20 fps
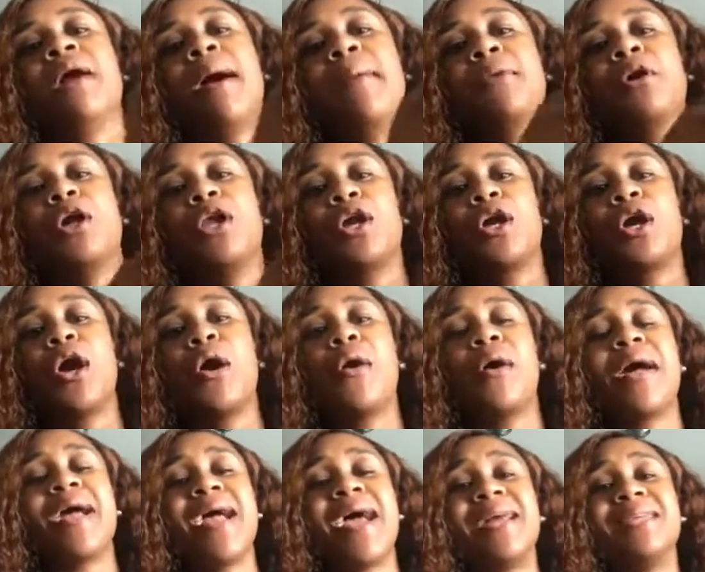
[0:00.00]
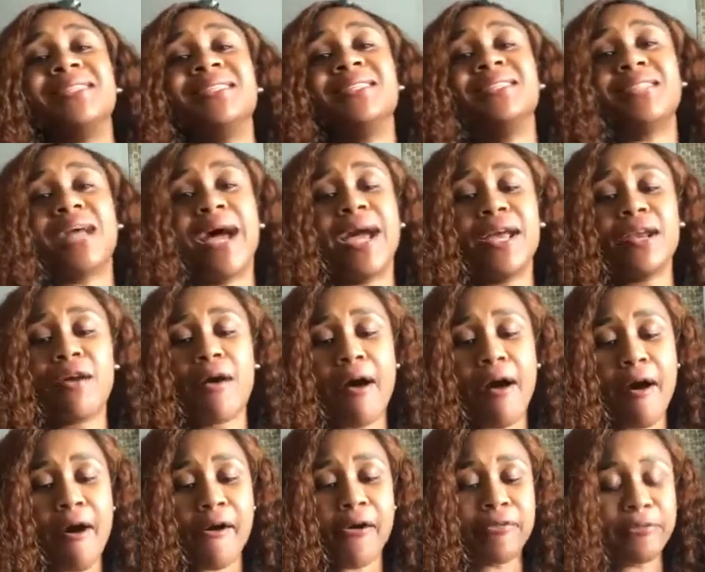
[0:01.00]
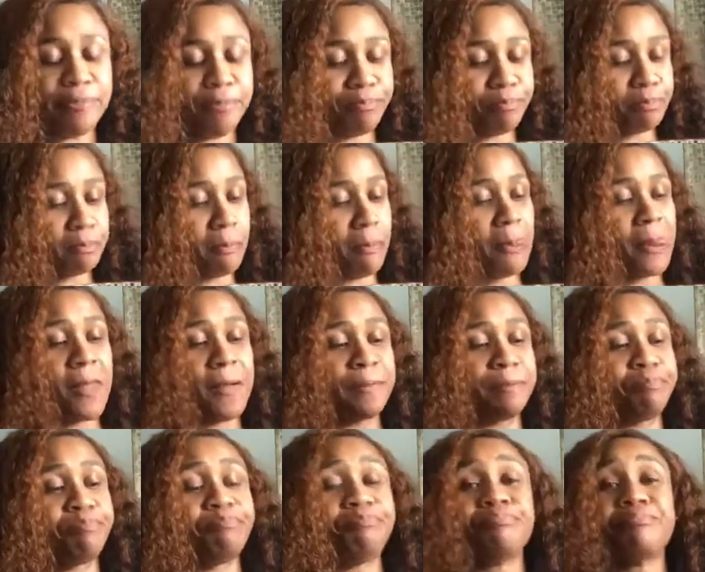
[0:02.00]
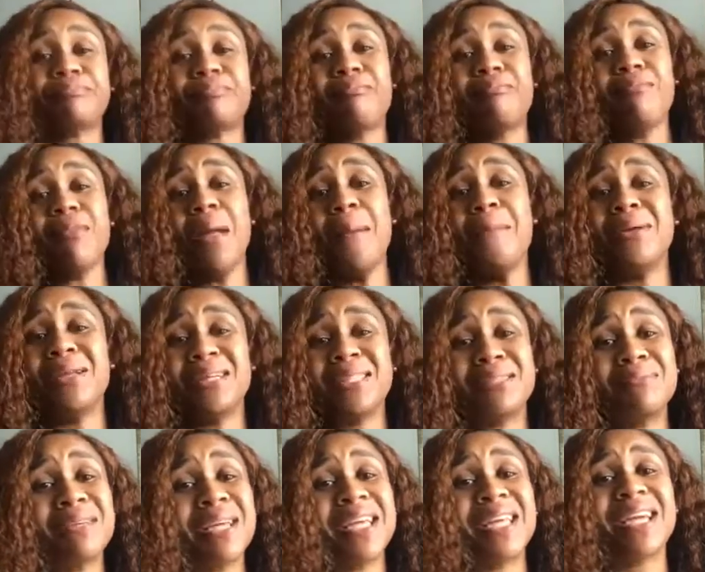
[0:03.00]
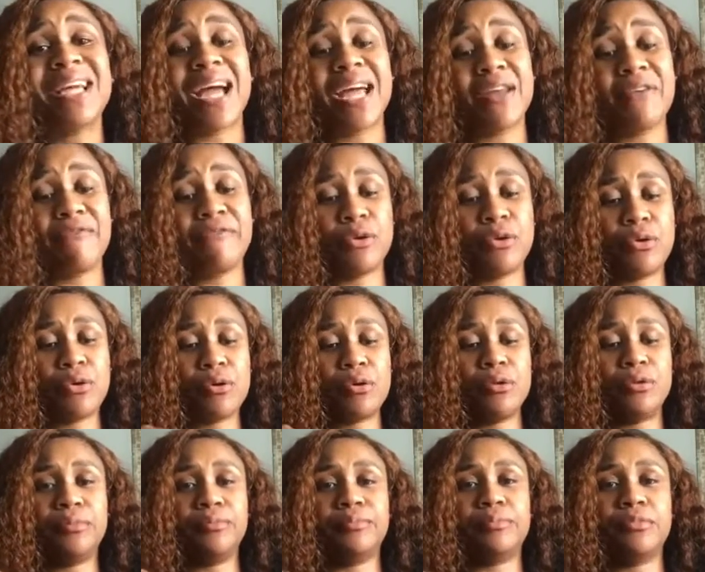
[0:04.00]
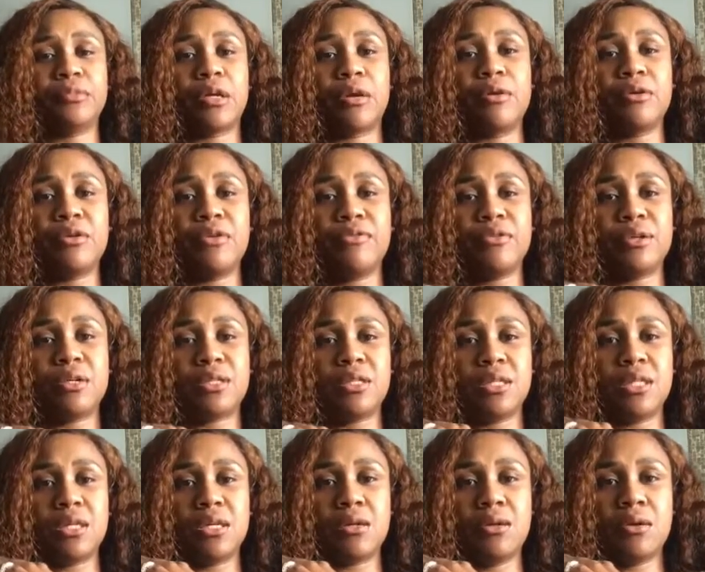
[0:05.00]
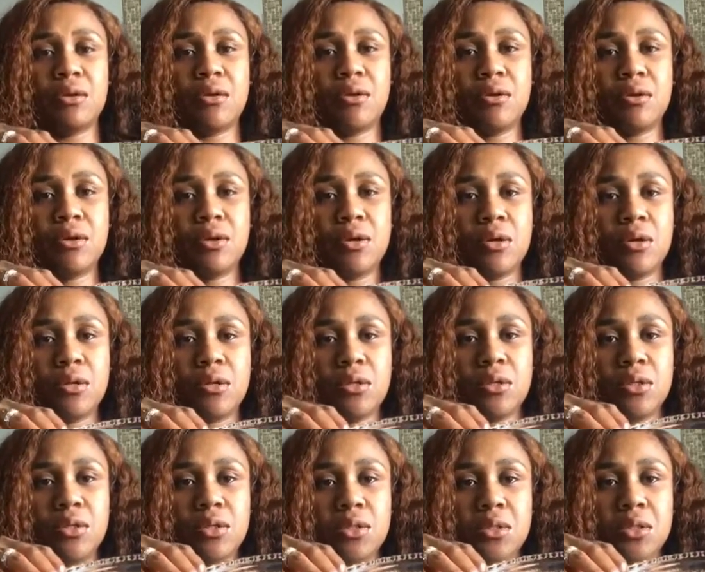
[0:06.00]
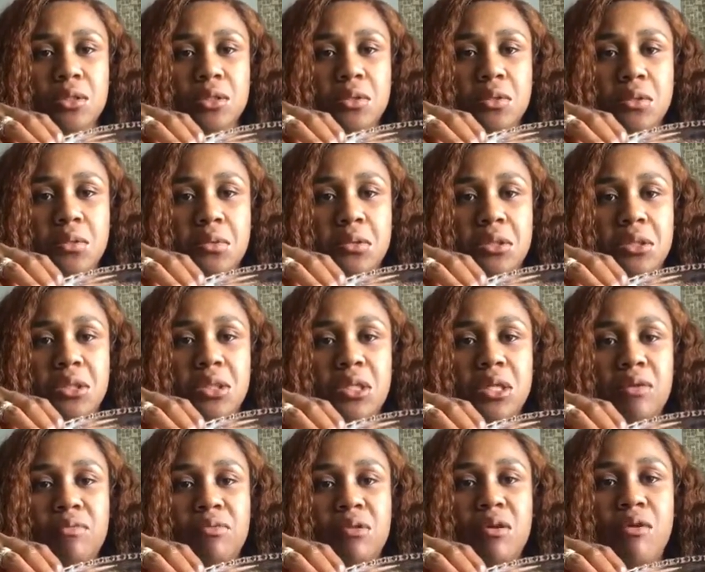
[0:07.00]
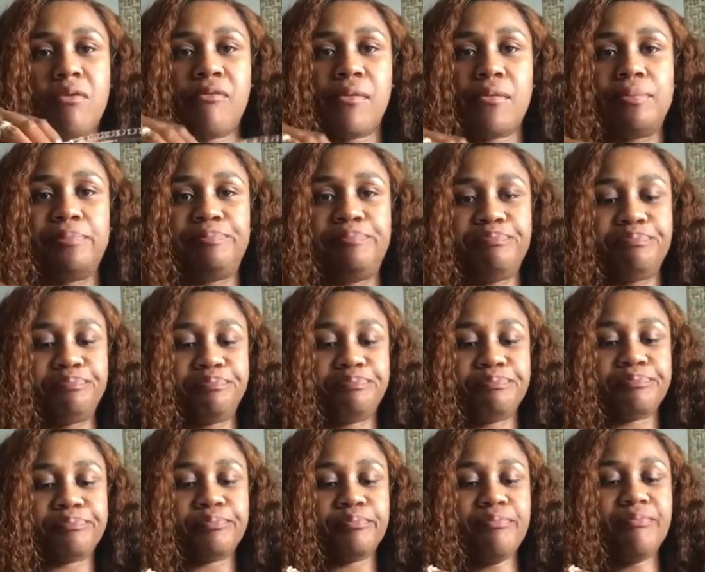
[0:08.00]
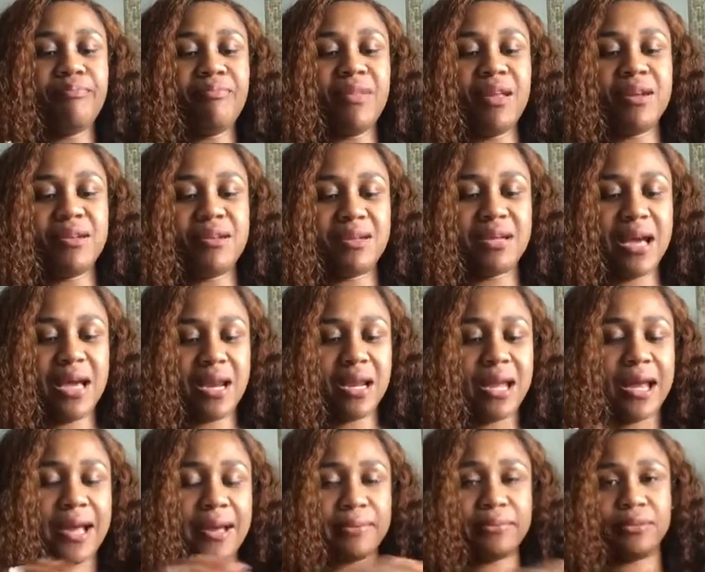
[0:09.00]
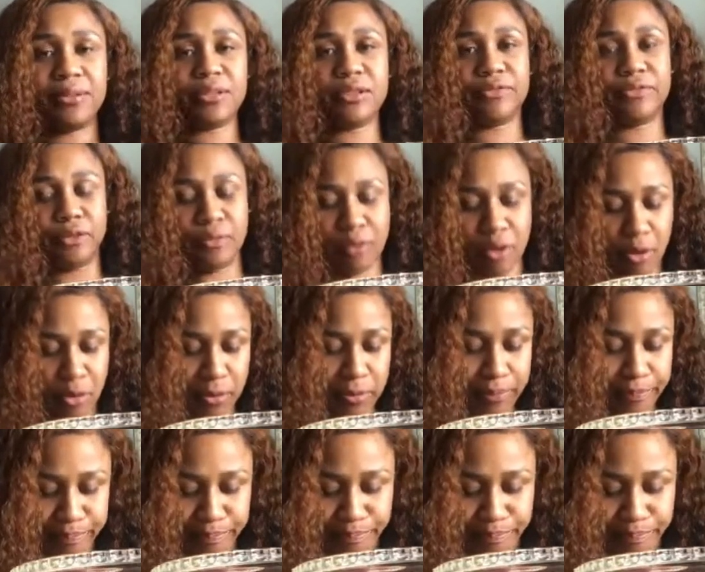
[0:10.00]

I'm going to go ahead and sign off. Plus, I'm getting kind of full. I don't know if you can see what's left over. Not a lot. There's a few more.